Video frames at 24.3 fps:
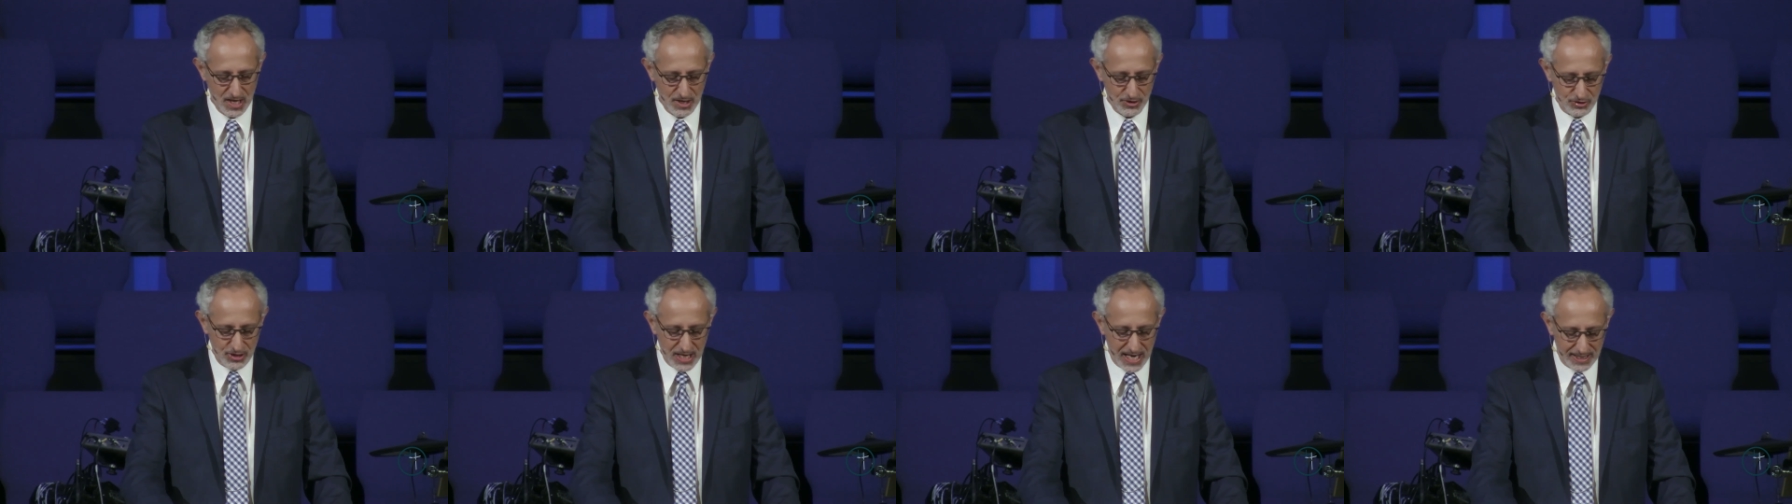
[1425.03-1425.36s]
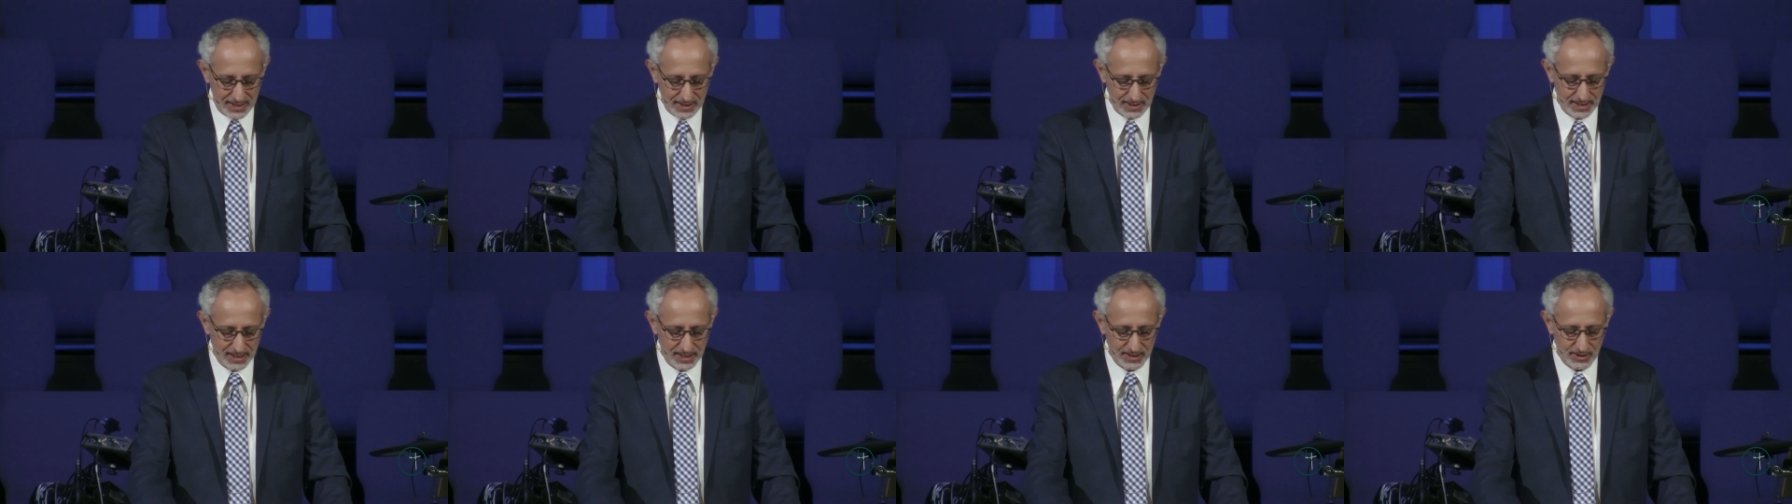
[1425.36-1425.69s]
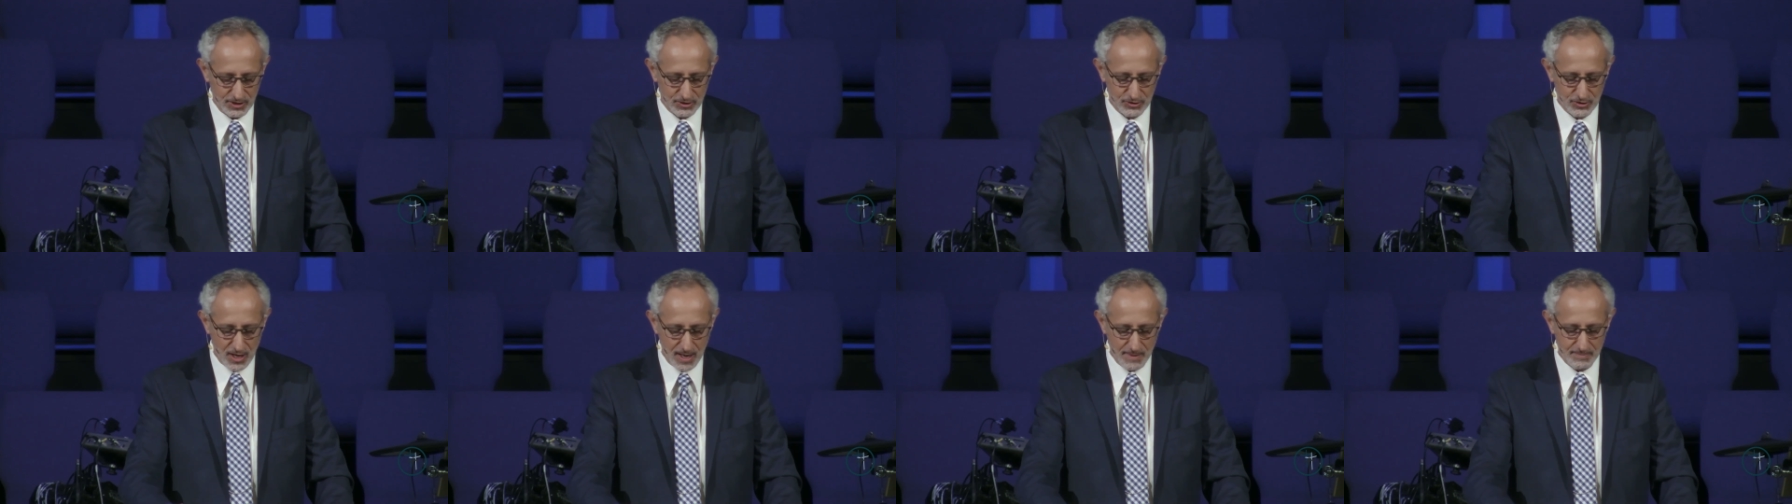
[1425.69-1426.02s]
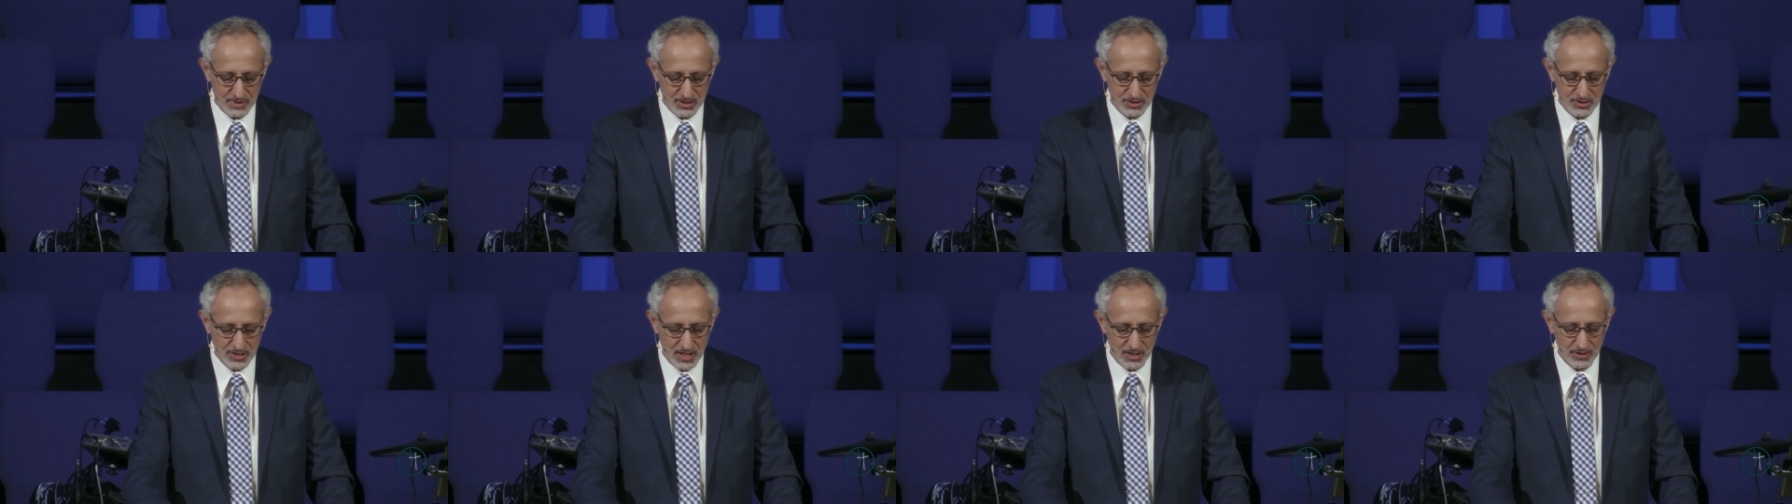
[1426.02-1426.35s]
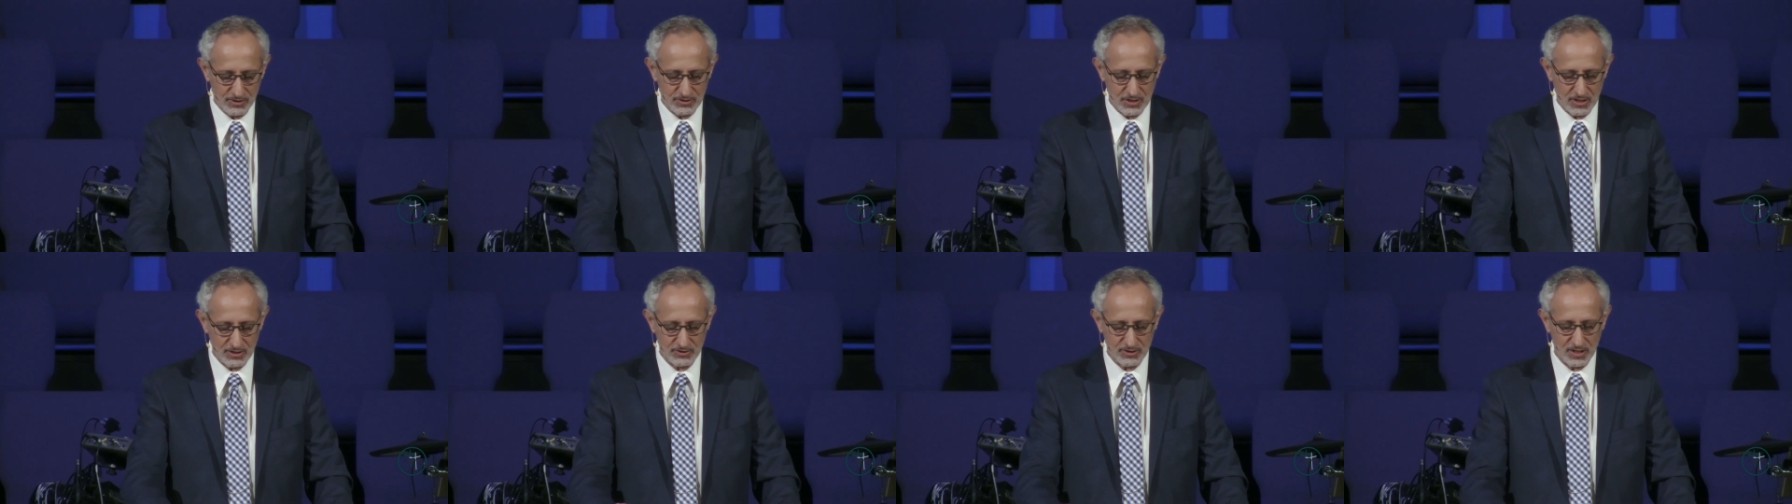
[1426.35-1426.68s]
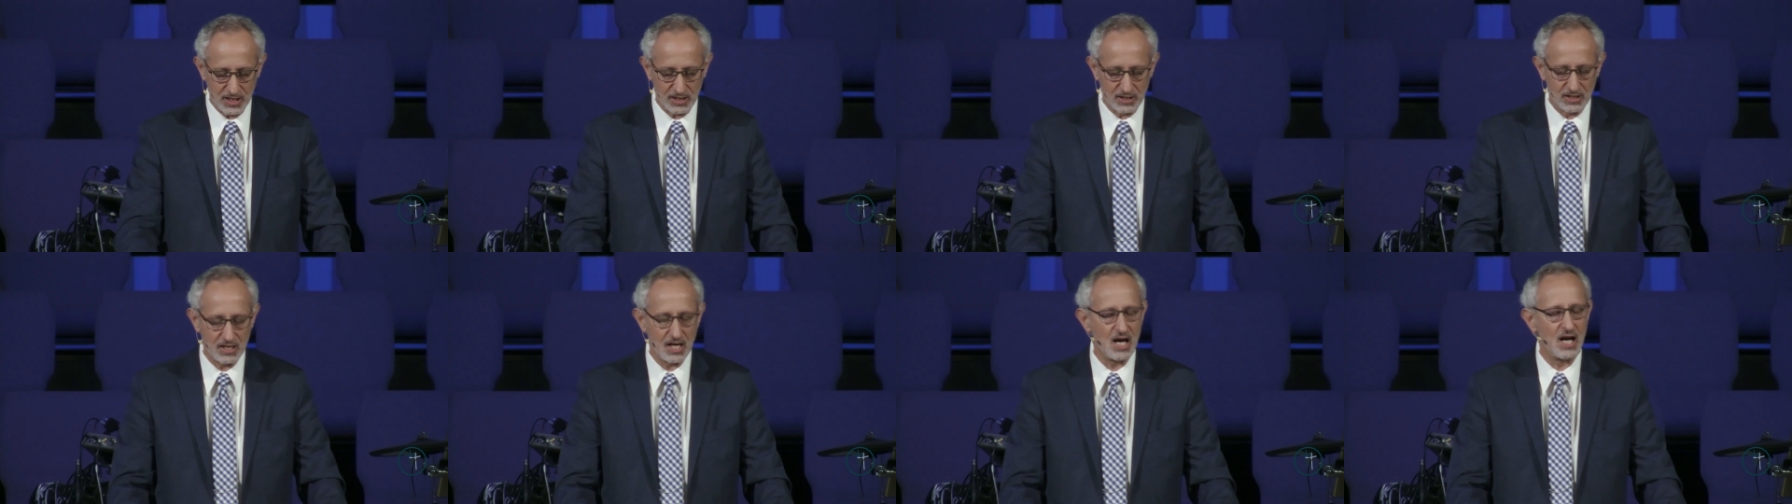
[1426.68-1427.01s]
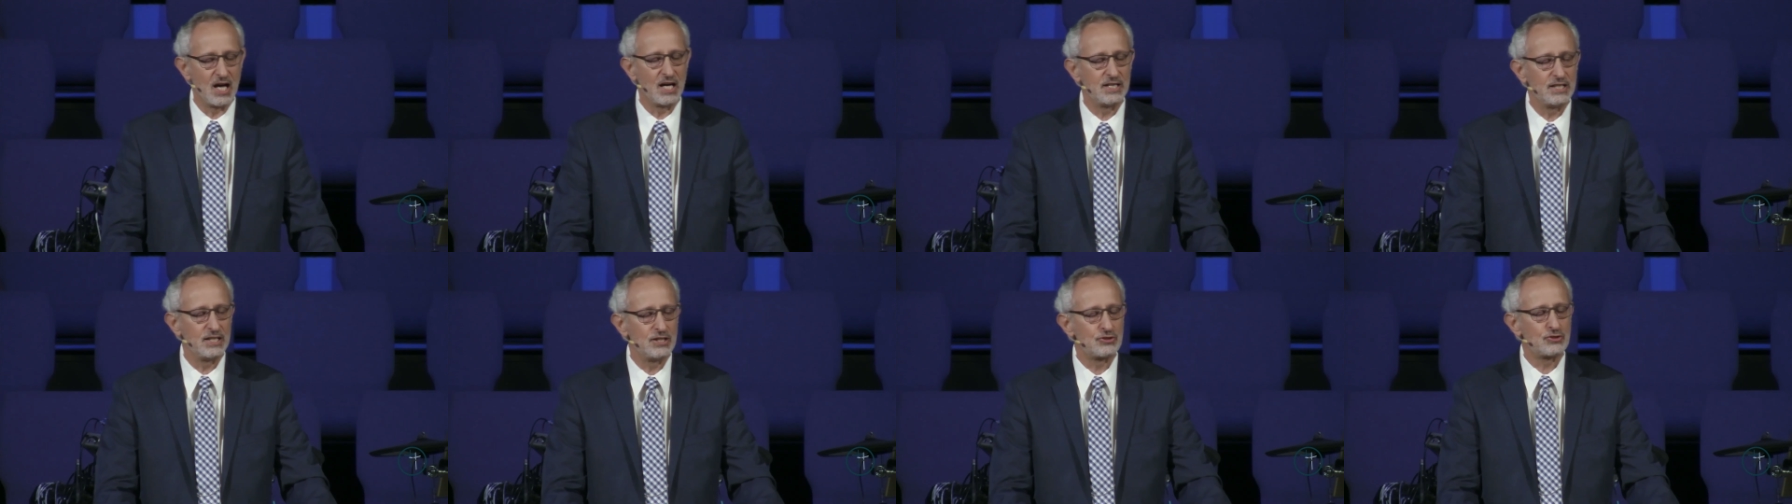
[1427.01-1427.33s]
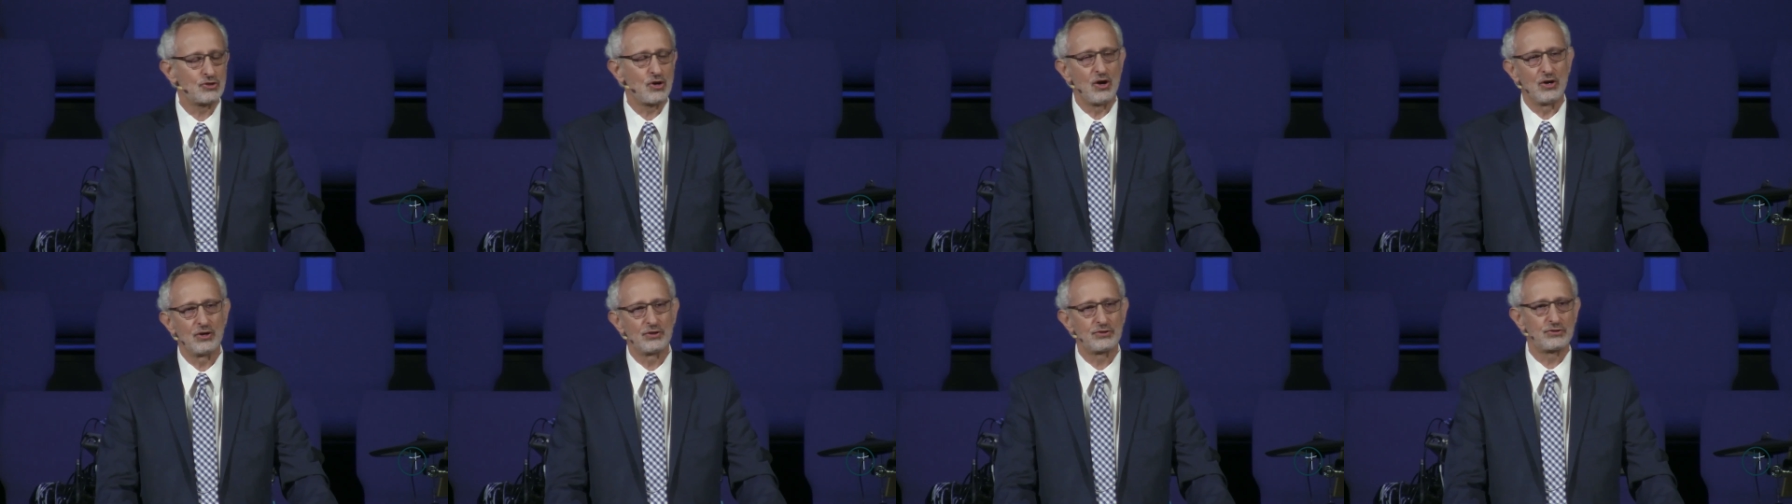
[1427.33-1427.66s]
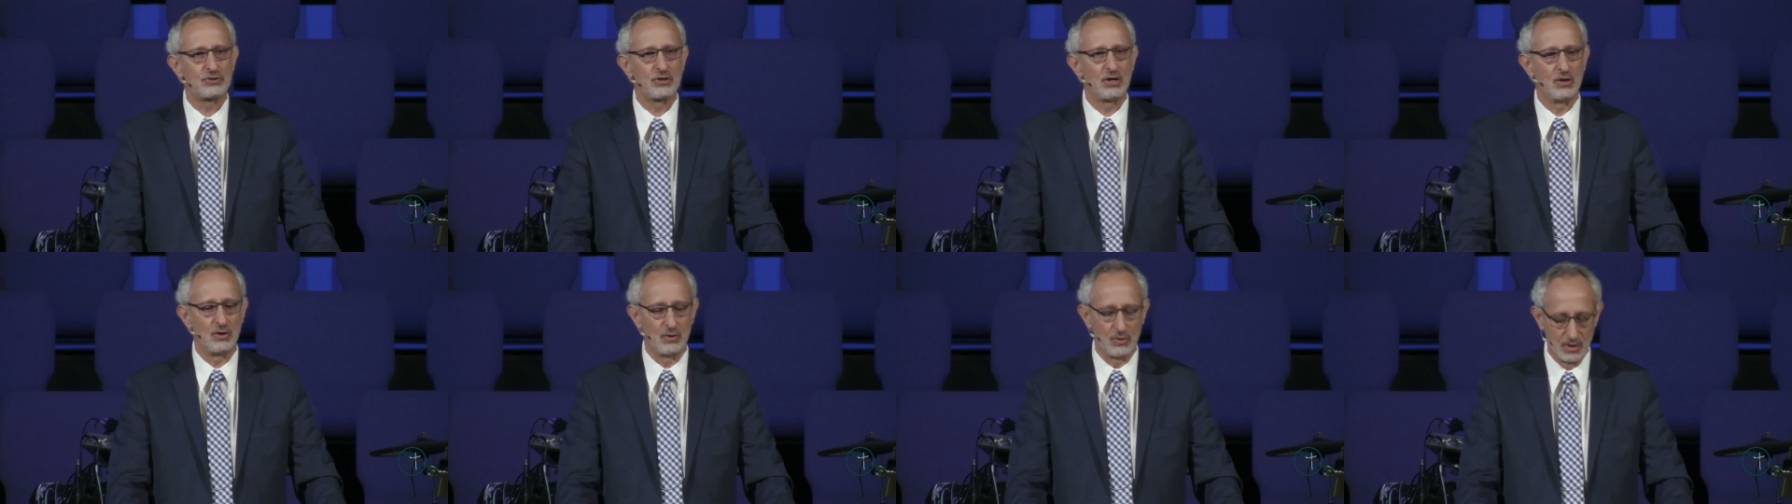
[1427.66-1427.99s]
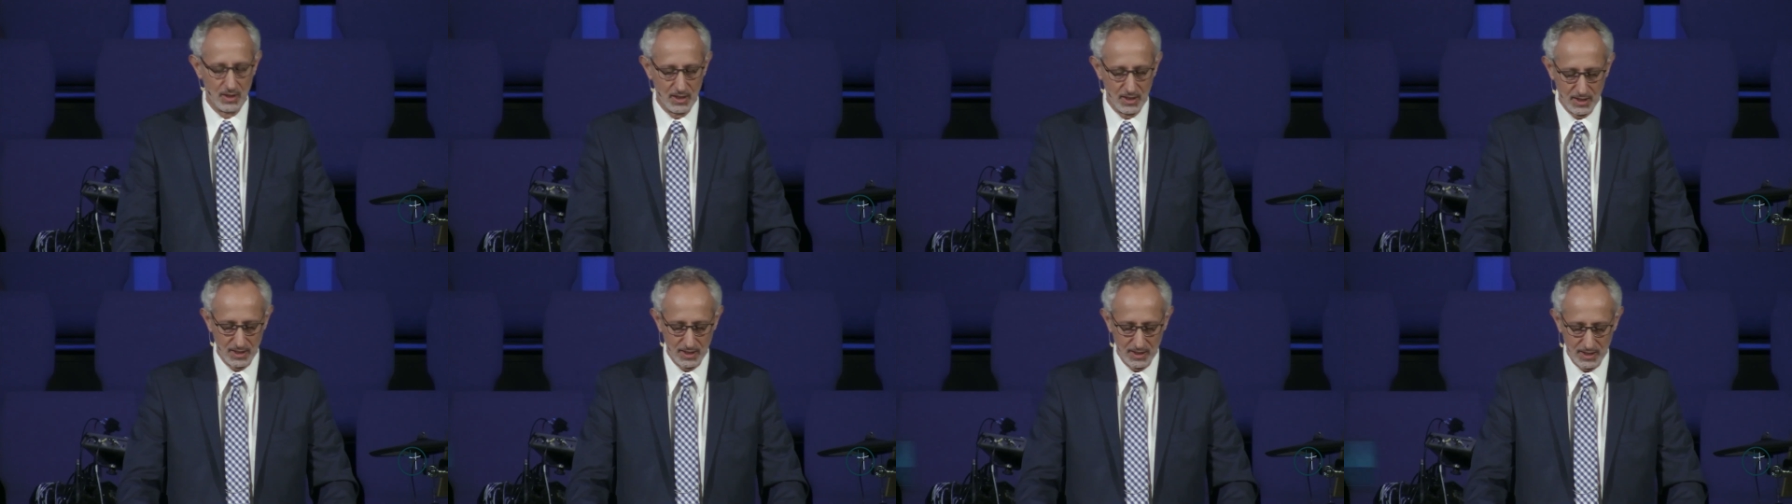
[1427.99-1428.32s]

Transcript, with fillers: Secondly, the psalmist tells us that God is also